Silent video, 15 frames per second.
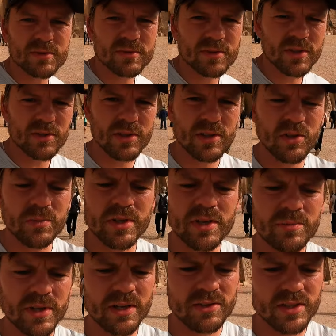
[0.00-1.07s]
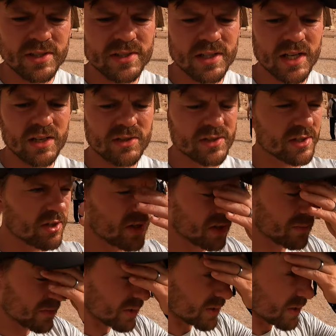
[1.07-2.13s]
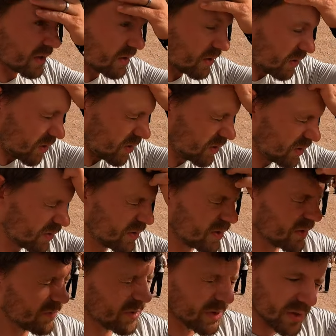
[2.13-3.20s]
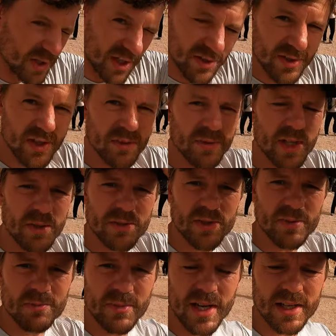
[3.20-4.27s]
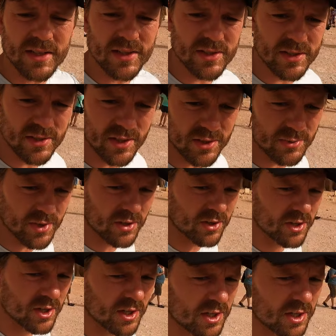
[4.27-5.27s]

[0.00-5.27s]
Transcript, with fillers: Just do a little bit about this outside, because no, I've no doubt it's going to be absolute madness in there as well.